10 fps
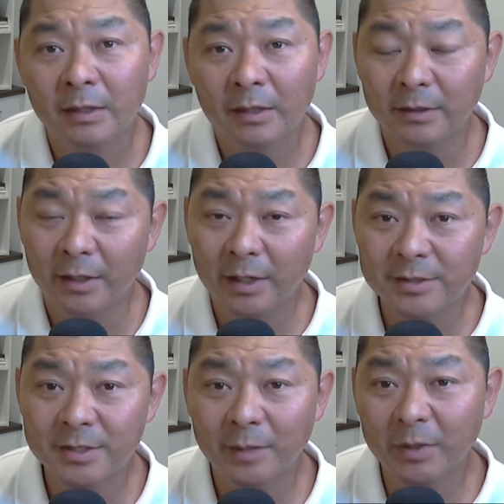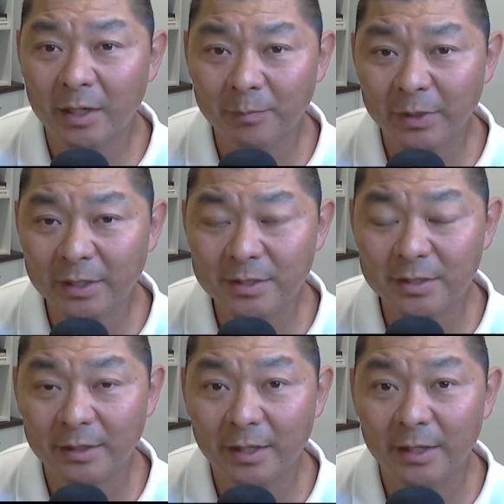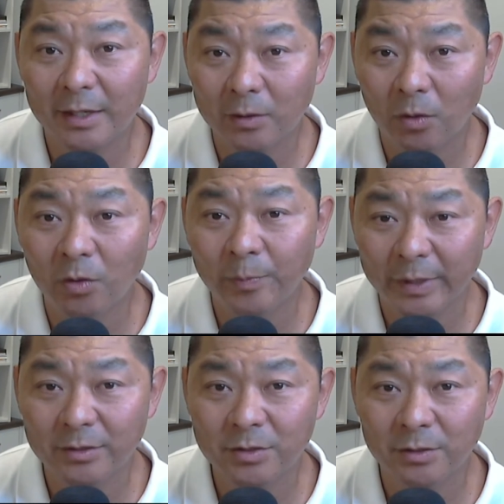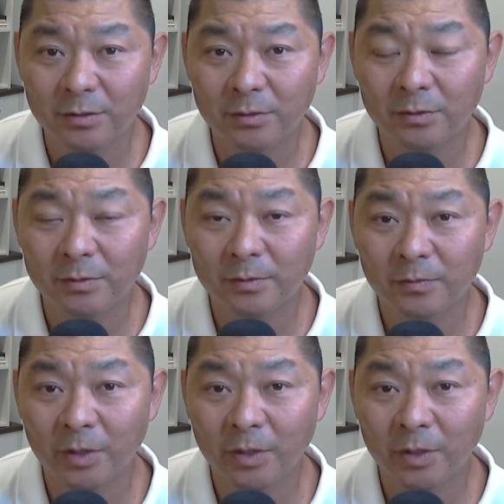There are some companies that they are open to